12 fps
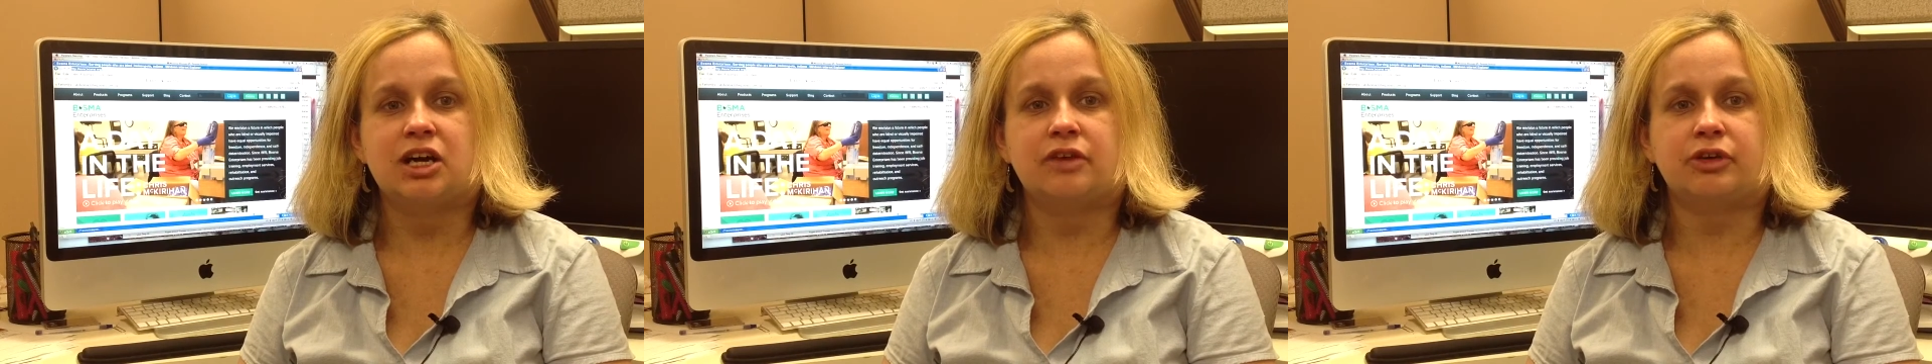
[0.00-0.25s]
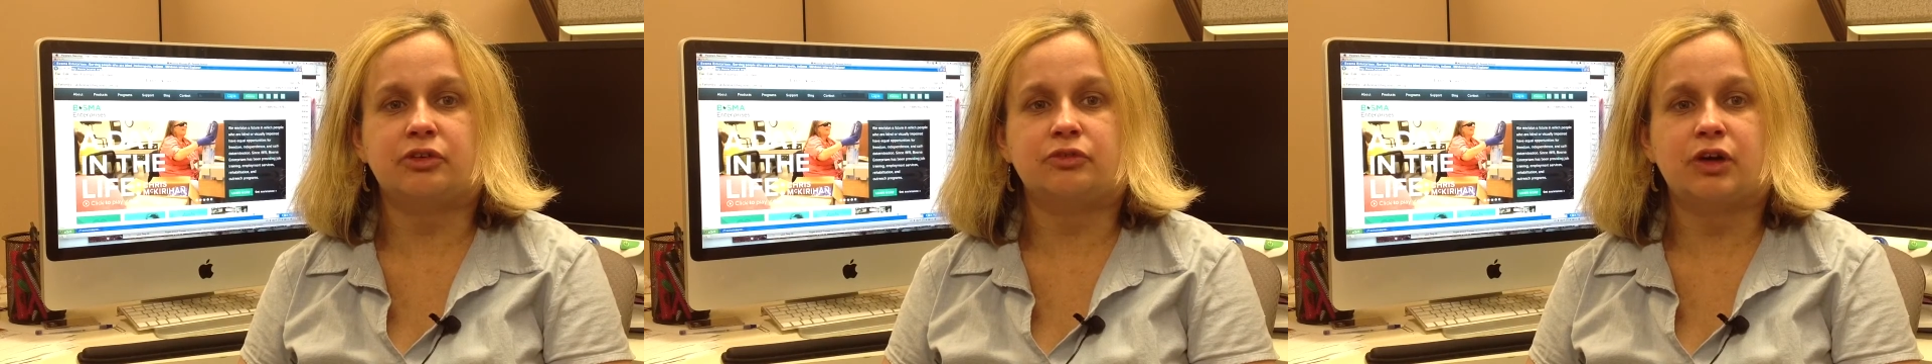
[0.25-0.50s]
of
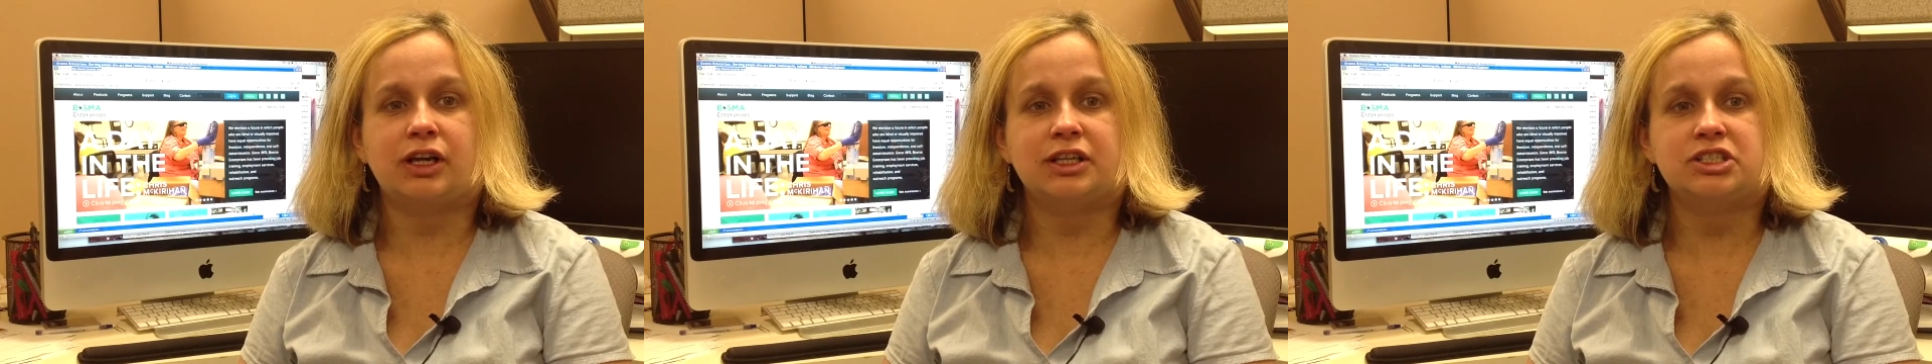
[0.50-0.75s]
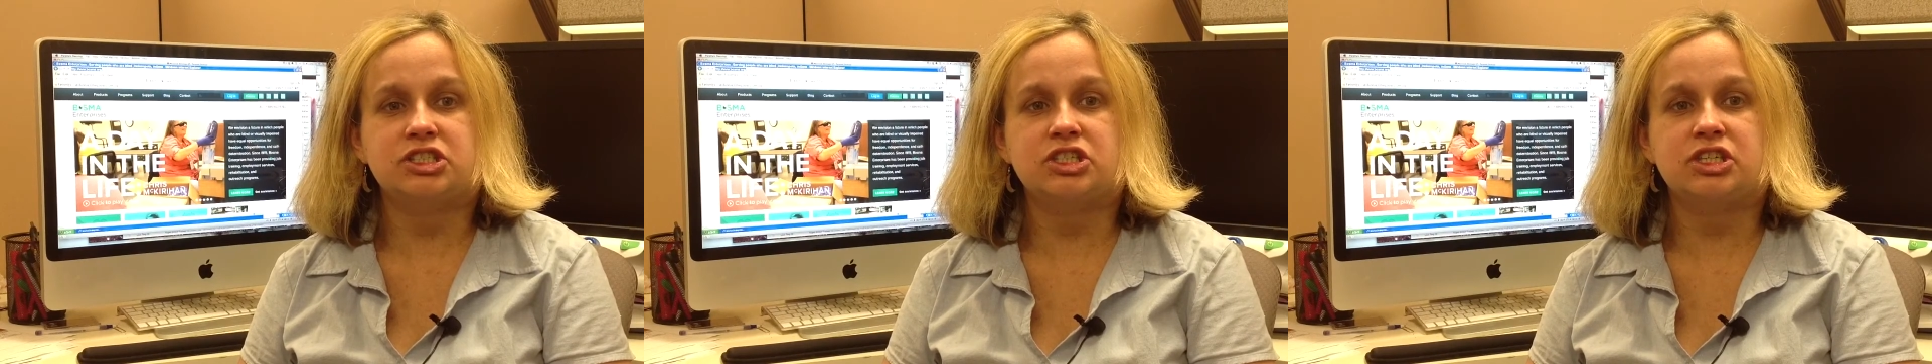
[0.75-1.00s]
our
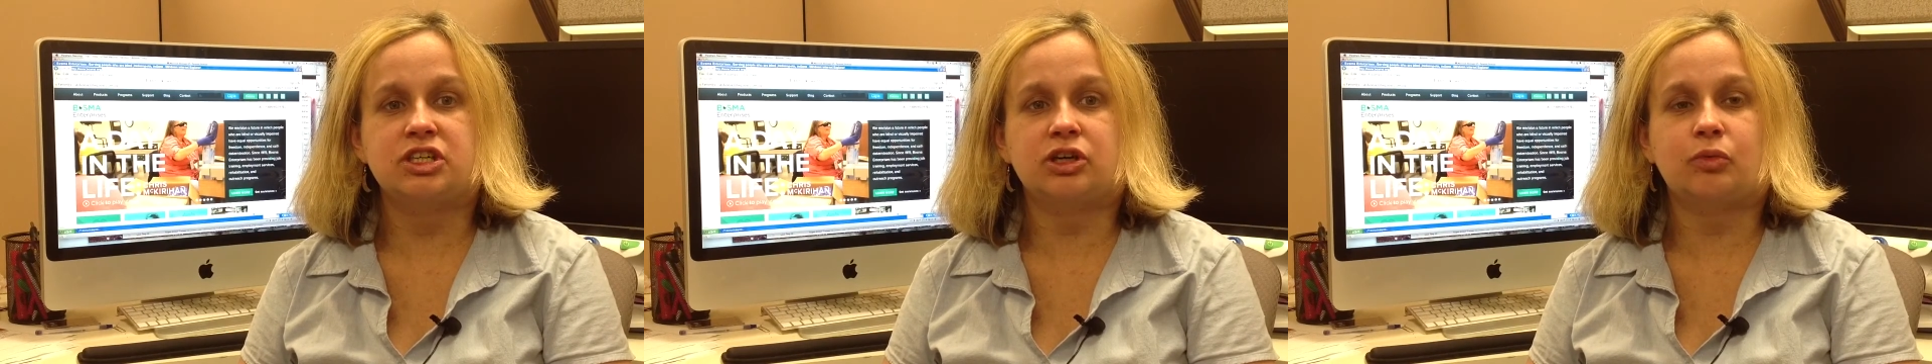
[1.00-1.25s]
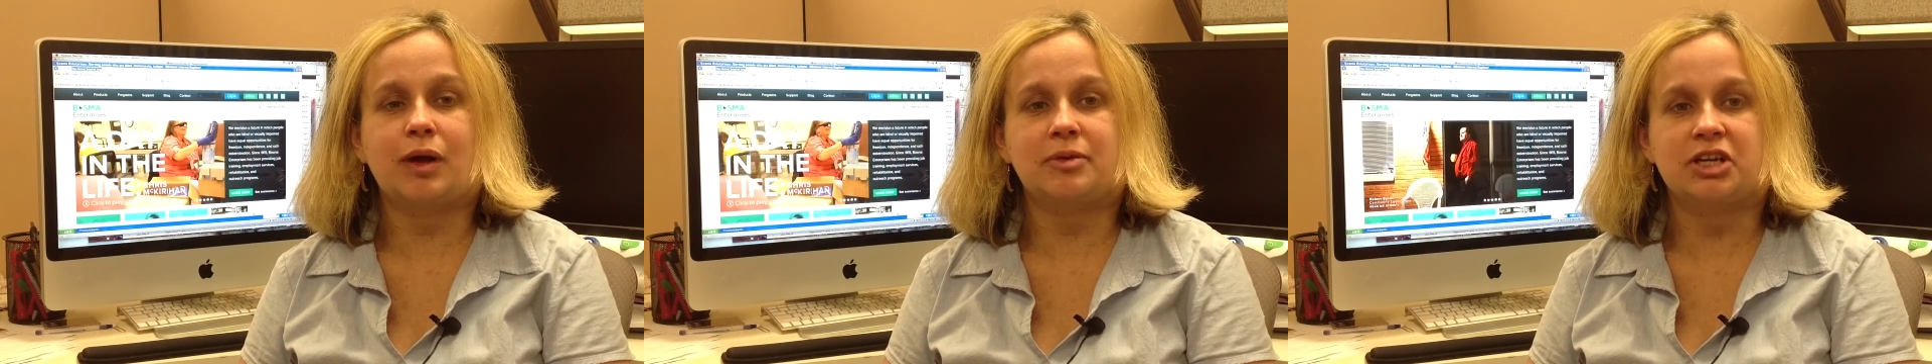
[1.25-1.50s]
volunteer
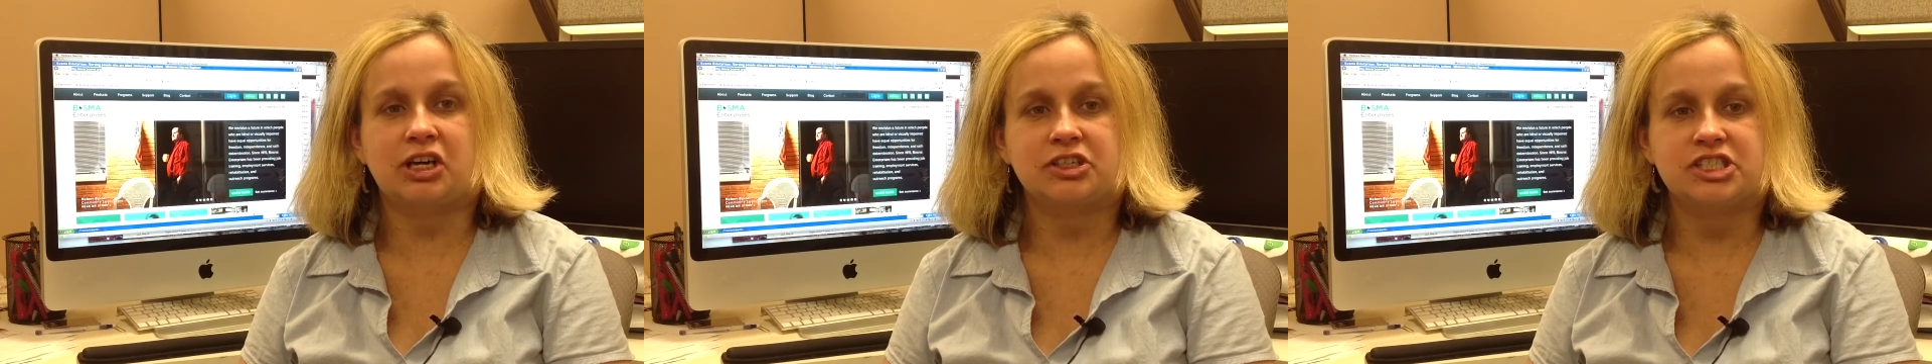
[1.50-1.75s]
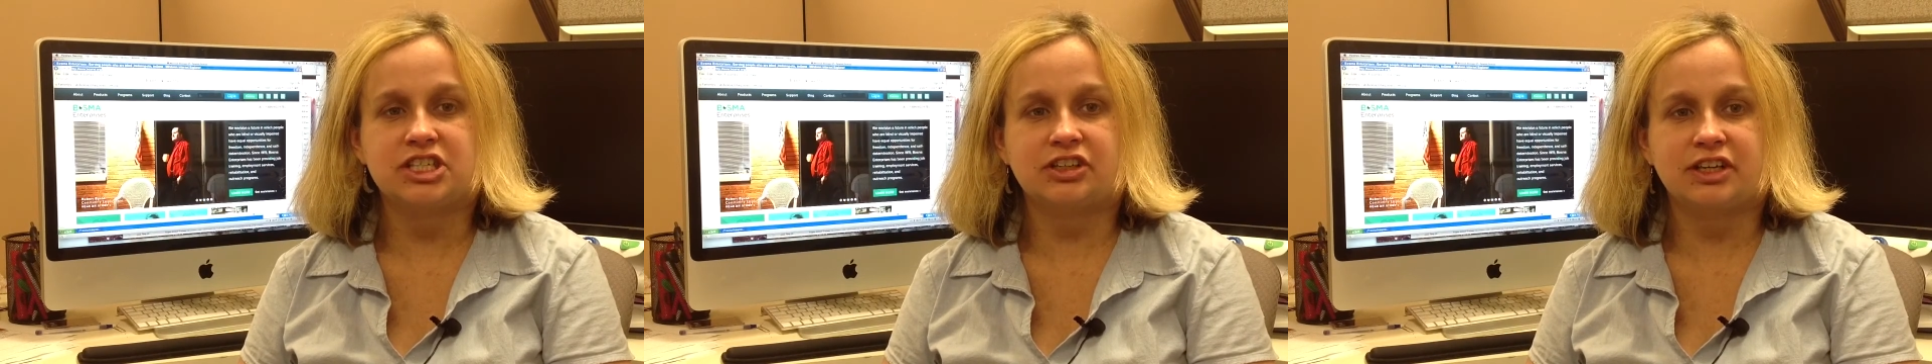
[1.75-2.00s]
webinar
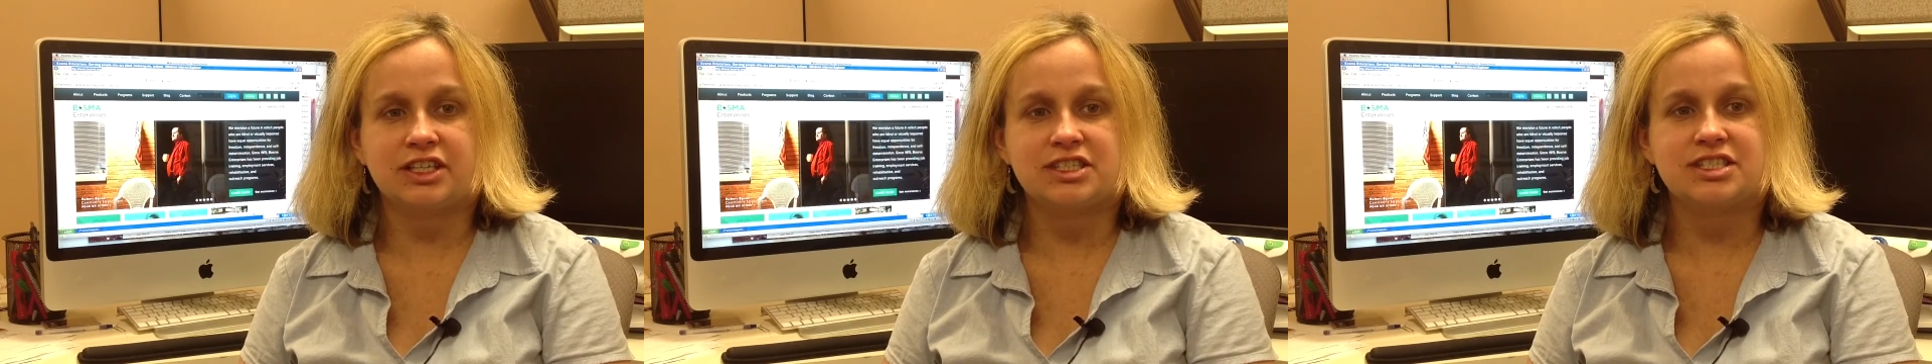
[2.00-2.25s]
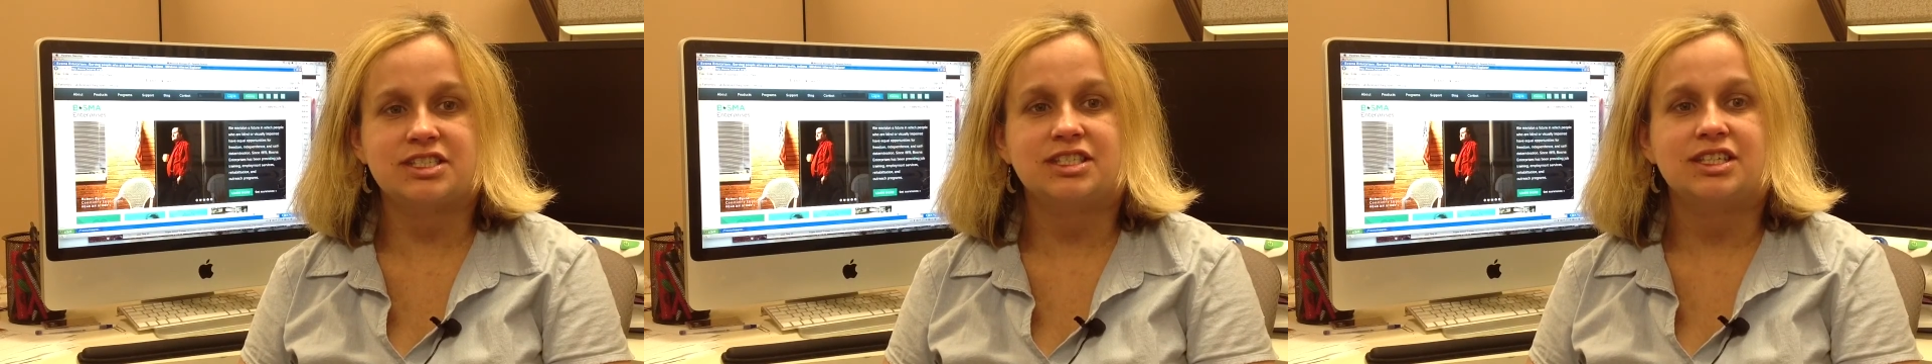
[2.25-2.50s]

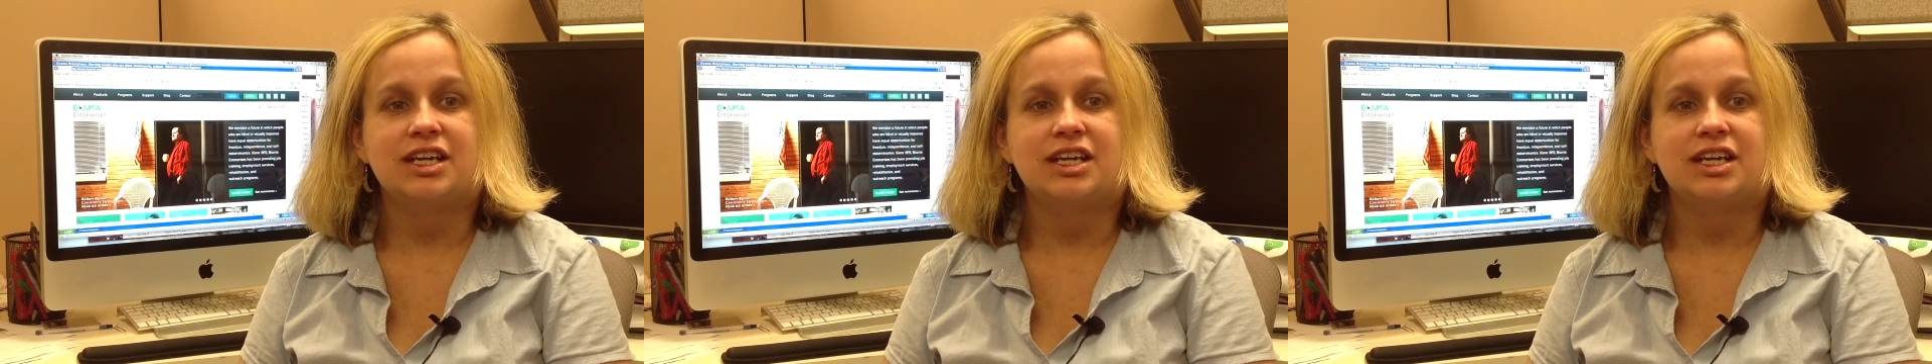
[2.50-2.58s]
series.